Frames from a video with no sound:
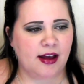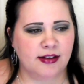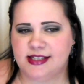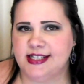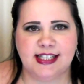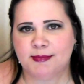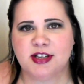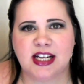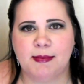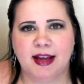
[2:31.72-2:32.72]
Since
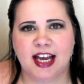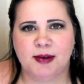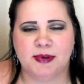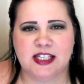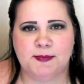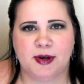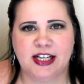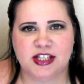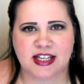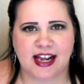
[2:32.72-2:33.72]
summer's coming up and
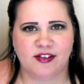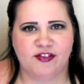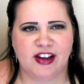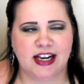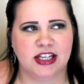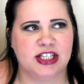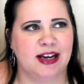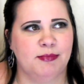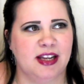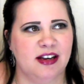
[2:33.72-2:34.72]
spring just kind of finished,
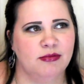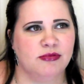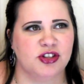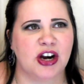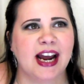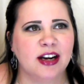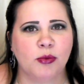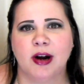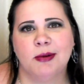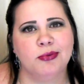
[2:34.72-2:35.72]
I've been trying to
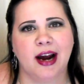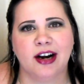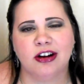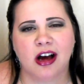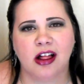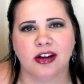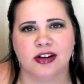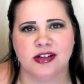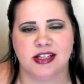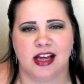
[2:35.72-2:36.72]
wear brighter
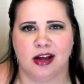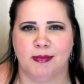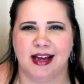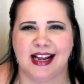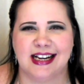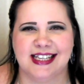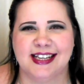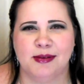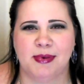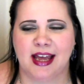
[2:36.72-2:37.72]
colors. I
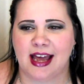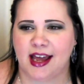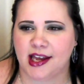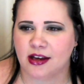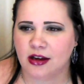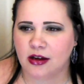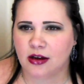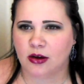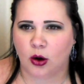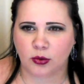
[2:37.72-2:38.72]
tend to be a
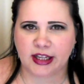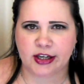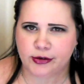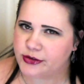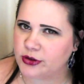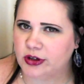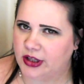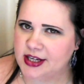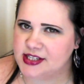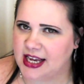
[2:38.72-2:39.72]
only neutral
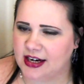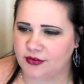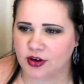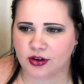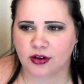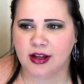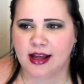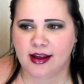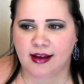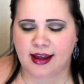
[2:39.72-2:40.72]
gloss kind of girl,
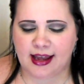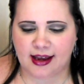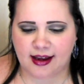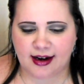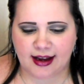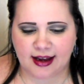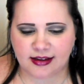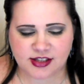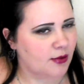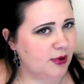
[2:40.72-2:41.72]
and
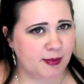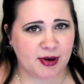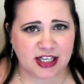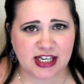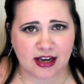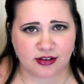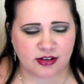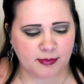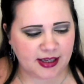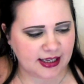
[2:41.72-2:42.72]
so I want to branch out a
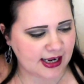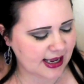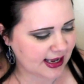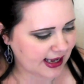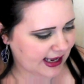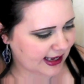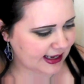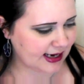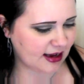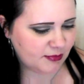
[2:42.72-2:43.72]
little bit,
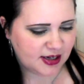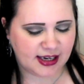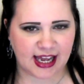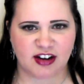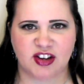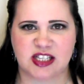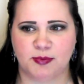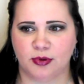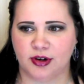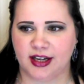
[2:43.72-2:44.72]
and I've been kind of
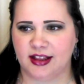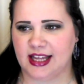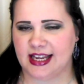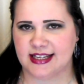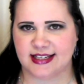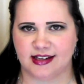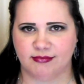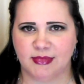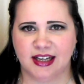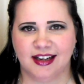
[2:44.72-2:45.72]
exploring things, and